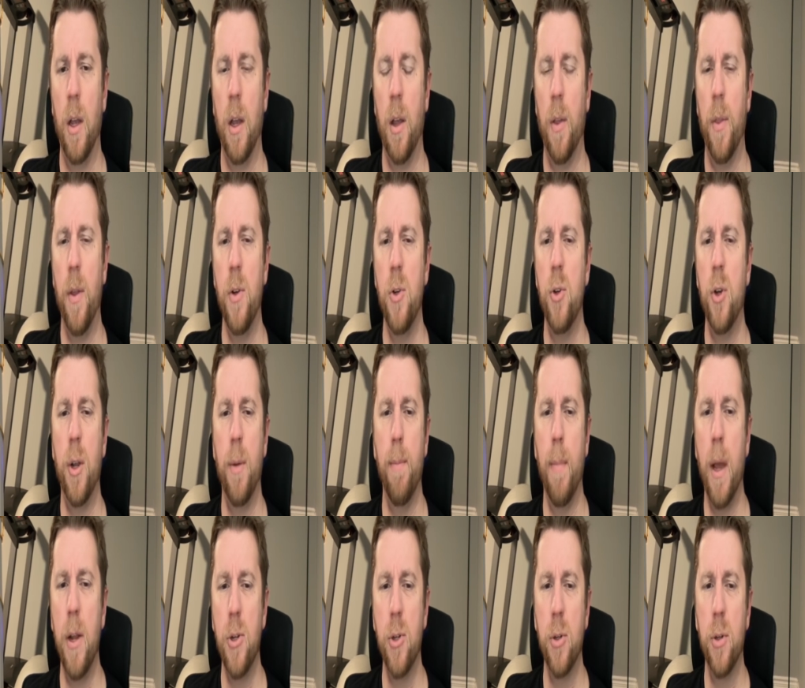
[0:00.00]
Things you can
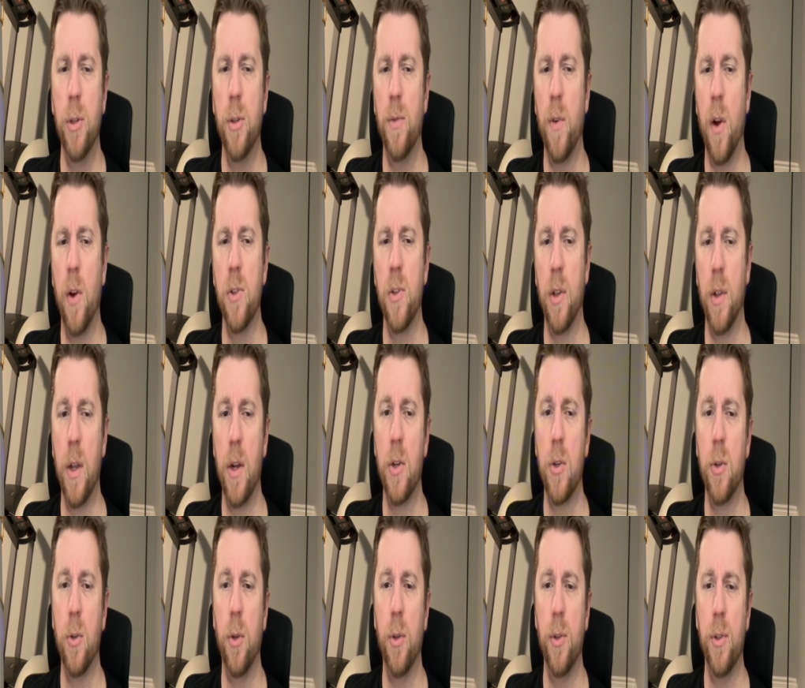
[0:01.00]
measure as far as
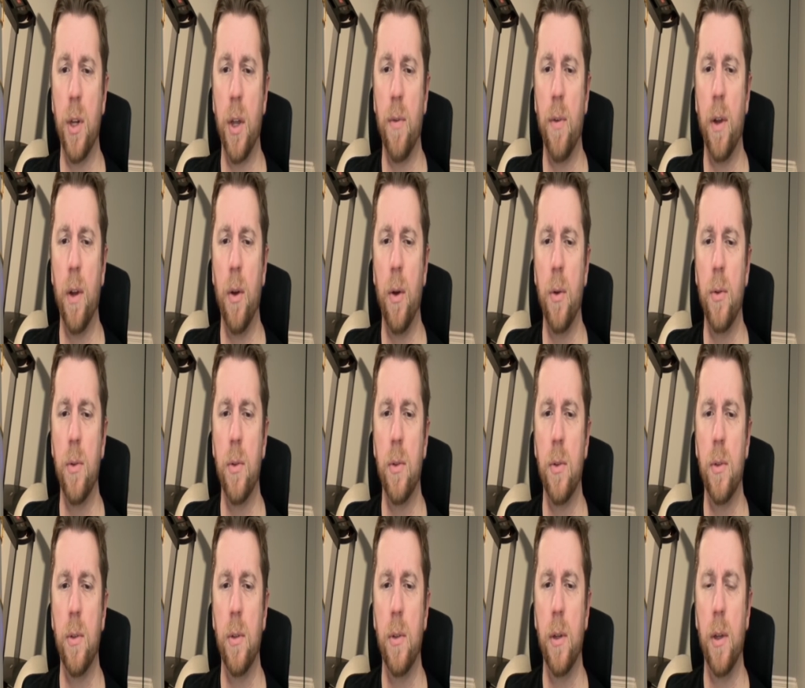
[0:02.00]
electrical stuff goes.
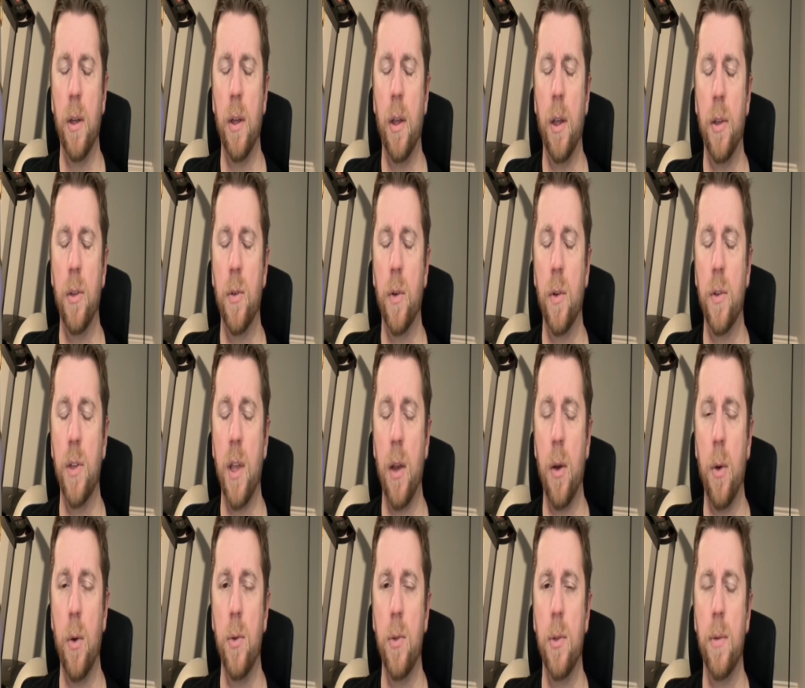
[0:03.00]
As far as that
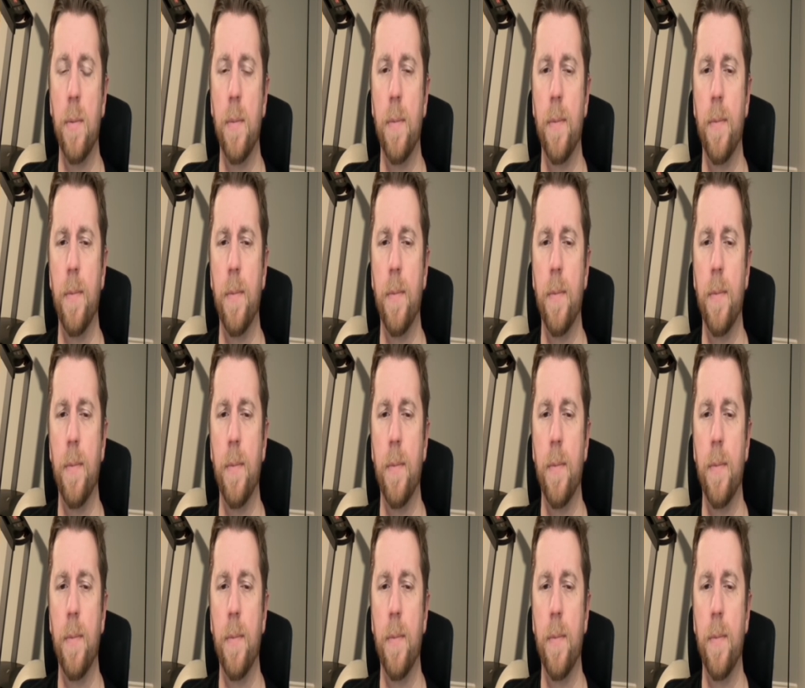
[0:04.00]
goes.